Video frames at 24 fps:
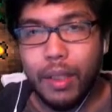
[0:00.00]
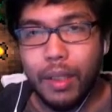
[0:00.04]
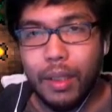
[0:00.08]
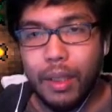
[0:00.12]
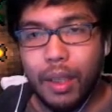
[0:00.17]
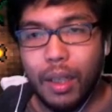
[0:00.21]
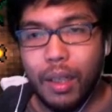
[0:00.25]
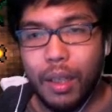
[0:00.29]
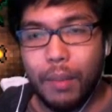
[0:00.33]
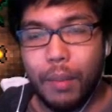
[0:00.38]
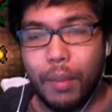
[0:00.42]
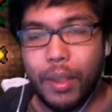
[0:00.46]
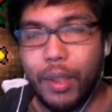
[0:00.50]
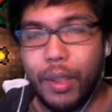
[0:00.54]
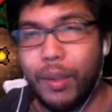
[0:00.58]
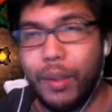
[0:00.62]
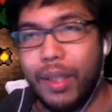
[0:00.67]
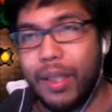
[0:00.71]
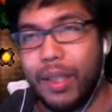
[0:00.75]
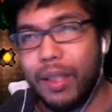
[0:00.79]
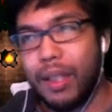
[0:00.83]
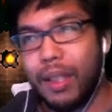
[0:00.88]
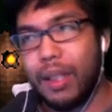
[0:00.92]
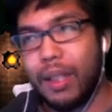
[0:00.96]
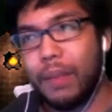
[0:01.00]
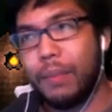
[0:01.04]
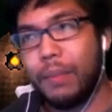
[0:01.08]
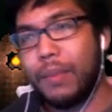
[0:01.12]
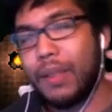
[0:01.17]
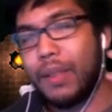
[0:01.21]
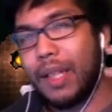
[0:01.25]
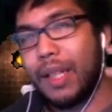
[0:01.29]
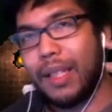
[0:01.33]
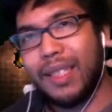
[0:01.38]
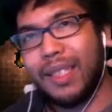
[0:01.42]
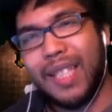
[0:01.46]
Uh, but you need um,
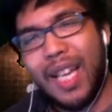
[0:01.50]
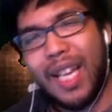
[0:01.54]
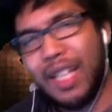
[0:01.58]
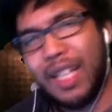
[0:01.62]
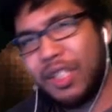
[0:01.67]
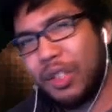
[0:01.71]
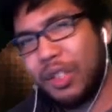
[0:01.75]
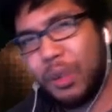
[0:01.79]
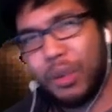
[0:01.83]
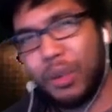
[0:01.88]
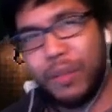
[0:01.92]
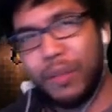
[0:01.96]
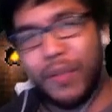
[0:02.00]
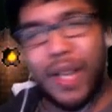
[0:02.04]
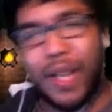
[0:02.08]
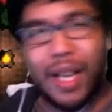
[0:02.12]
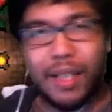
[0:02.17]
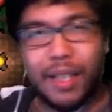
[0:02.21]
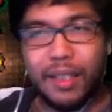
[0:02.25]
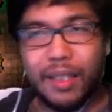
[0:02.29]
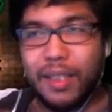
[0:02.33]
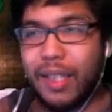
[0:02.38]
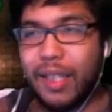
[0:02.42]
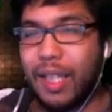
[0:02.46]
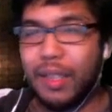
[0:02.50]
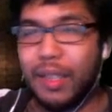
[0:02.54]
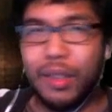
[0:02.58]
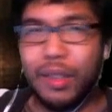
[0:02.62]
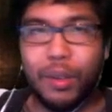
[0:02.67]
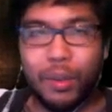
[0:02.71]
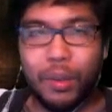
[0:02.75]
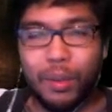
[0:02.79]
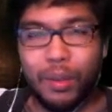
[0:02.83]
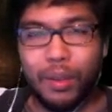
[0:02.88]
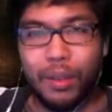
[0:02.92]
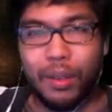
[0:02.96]
like 10 soul of nights, 10
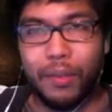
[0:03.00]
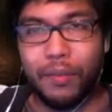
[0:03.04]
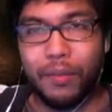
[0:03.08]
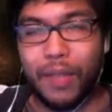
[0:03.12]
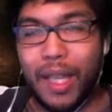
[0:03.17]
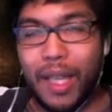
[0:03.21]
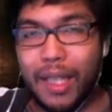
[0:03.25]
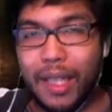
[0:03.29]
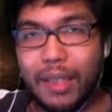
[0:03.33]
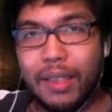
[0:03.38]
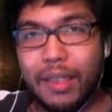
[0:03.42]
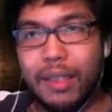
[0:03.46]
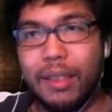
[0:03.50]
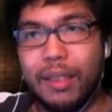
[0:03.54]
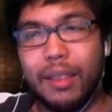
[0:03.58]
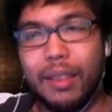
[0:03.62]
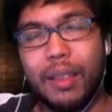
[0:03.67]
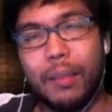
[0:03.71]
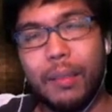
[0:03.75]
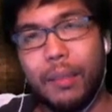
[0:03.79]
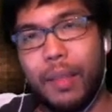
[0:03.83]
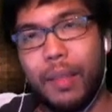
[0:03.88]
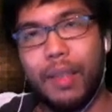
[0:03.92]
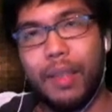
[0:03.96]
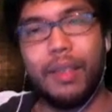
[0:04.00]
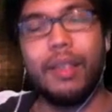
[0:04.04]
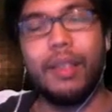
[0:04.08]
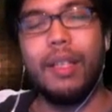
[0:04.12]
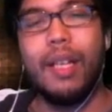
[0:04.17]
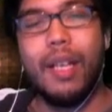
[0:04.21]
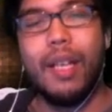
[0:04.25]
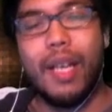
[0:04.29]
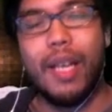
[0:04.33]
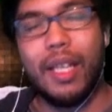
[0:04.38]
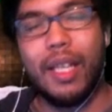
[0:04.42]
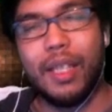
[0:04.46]
soul of lights, and then combine it
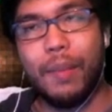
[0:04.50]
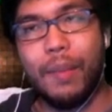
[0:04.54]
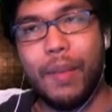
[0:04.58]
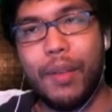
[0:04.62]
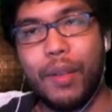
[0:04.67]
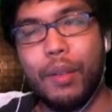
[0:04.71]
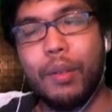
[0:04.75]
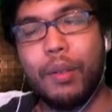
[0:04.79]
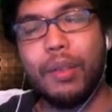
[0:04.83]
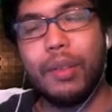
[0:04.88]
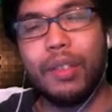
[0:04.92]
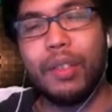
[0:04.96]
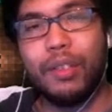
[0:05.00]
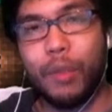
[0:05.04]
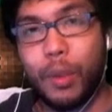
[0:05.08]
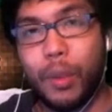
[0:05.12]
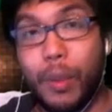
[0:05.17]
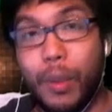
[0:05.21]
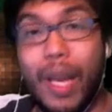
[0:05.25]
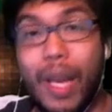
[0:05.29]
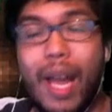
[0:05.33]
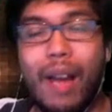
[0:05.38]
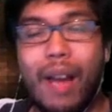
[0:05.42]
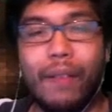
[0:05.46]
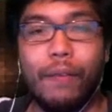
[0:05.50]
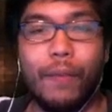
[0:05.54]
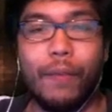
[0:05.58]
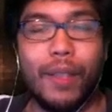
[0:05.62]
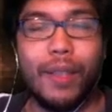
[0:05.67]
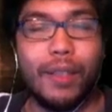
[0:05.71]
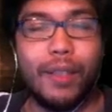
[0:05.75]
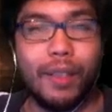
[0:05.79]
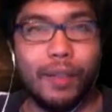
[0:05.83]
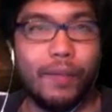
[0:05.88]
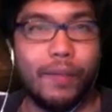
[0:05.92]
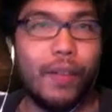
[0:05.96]
in the mithril stuff, which we have. We
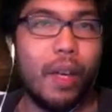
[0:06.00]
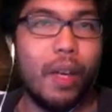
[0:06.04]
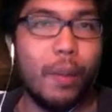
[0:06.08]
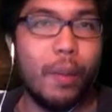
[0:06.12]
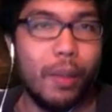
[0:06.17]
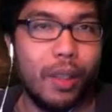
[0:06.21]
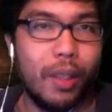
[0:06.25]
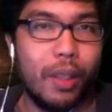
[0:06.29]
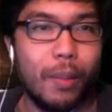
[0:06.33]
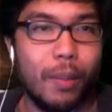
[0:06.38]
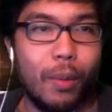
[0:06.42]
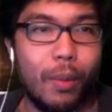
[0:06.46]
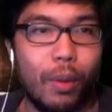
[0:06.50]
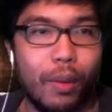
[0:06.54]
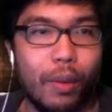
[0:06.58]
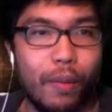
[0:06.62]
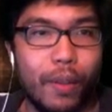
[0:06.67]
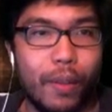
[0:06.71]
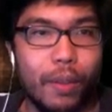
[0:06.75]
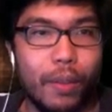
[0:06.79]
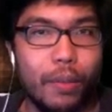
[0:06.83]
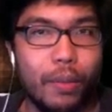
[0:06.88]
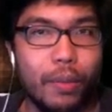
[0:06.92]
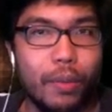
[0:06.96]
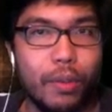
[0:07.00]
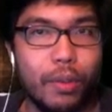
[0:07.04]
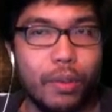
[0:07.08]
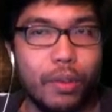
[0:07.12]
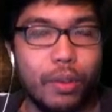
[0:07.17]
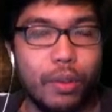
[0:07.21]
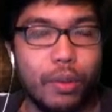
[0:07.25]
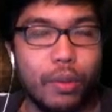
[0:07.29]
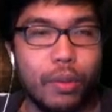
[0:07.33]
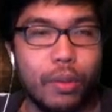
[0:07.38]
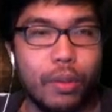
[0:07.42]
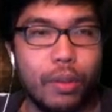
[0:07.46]
just need to farm a little more of those
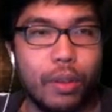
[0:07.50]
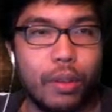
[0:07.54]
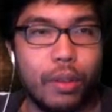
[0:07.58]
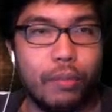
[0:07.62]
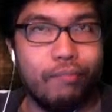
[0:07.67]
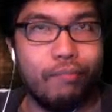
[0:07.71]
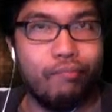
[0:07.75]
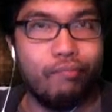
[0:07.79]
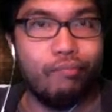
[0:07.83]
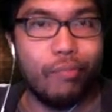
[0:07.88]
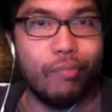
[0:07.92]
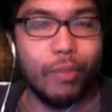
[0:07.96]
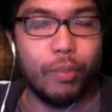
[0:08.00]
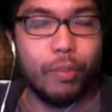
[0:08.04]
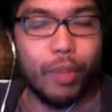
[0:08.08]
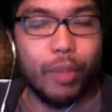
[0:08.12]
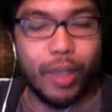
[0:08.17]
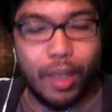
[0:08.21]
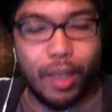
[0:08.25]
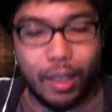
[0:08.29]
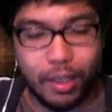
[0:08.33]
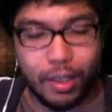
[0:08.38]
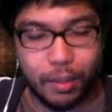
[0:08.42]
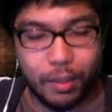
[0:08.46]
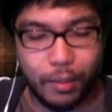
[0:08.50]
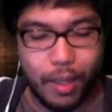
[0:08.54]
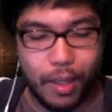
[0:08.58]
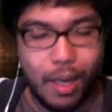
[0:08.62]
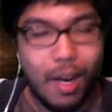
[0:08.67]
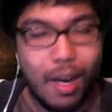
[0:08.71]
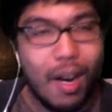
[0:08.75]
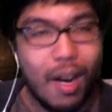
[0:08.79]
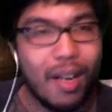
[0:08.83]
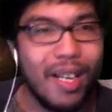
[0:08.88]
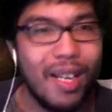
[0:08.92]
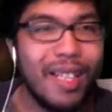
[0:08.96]
souls, so pretty awesome.
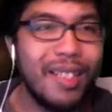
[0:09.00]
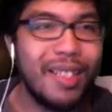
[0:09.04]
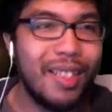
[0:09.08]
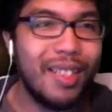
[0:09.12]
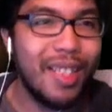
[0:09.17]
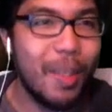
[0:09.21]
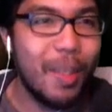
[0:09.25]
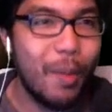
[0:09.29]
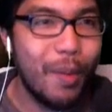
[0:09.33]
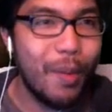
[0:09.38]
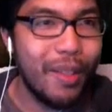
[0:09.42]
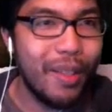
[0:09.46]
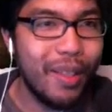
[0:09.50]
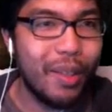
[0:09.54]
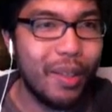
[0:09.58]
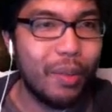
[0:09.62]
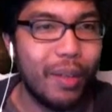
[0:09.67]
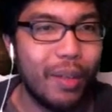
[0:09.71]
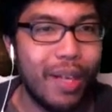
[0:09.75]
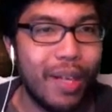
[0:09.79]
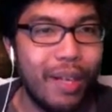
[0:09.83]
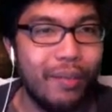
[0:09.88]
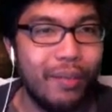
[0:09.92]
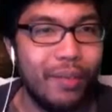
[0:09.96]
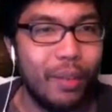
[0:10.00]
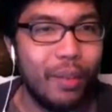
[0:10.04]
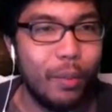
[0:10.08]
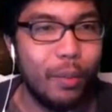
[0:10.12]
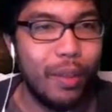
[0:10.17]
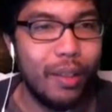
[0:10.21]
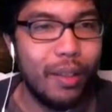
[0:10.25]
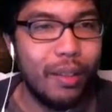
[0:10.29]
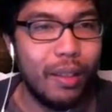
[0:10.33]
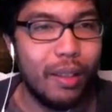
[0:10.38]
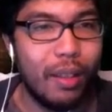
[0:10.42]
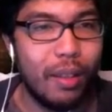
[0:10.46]
Let's see what we can craft
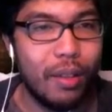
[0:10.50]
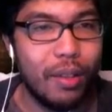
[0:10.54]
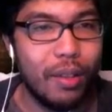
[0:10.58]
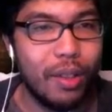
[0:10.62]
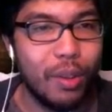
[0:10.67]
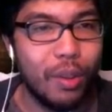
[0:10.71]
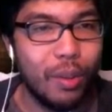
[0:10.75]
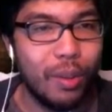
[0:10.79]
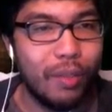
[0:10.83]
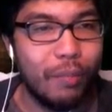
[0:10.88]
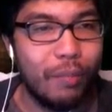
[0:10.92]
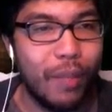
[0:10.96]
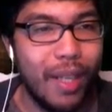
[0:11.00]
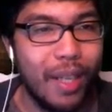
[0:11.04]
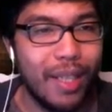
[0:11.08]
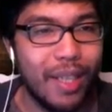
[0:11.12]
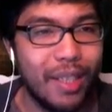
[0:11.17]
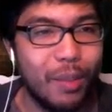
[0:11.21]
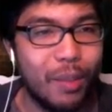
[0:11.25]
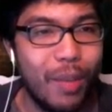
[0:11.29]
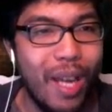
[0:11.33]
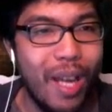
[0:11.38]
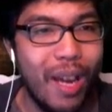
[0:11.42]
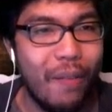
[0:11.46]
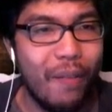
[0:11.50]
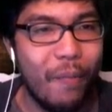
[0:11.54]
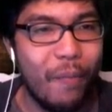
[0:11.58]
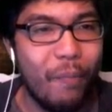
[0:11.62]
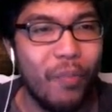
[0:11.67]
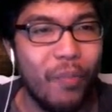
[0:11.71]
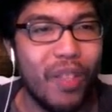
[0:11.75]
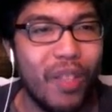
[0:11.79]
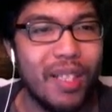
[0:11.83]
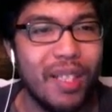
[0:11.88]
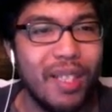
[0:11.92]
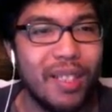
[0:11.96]
with our Soul of Might. So we have
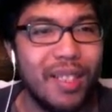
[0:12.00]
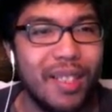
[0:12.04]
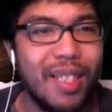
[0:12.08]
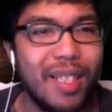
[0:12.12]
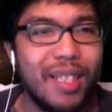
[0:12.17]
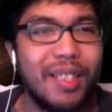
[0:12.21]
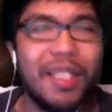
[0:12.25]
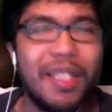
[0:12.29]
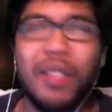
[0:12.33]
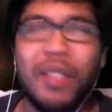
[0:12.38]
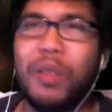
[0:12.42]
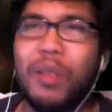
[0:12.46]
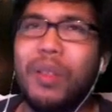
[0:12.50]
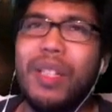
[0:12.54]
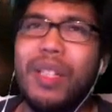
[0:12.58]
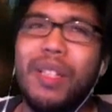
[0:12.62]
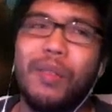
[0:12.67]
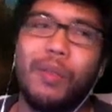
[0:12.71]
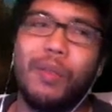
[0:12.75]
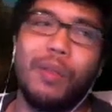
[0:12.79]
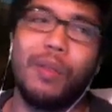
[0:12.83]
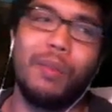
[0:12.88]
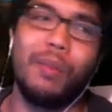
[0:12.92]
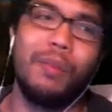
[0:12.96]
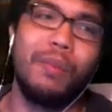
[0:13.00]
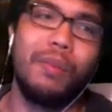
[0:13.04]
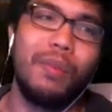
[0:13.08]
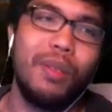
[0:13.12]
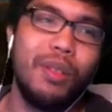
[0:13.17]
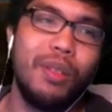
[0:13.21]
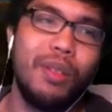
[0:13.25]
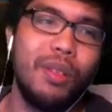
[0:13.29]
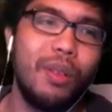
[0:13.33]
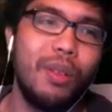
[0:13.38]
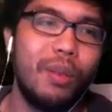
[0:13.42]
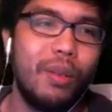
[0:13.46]
63 of them.
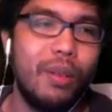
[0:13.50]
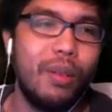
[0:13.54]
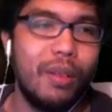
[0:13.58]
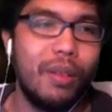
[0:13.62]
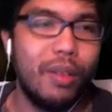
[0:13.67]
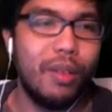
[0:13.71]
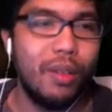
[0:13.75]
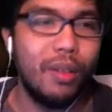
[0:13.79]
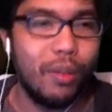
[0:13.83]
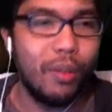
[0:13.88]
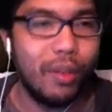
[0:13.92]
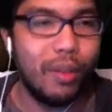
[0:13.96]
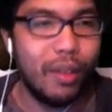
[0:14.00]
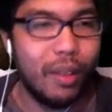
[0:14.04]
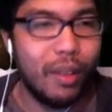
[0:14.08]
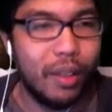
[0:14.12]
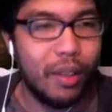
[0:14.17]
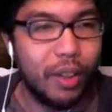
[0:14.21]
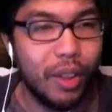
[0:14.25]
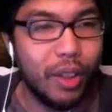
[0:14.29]
So good, so good.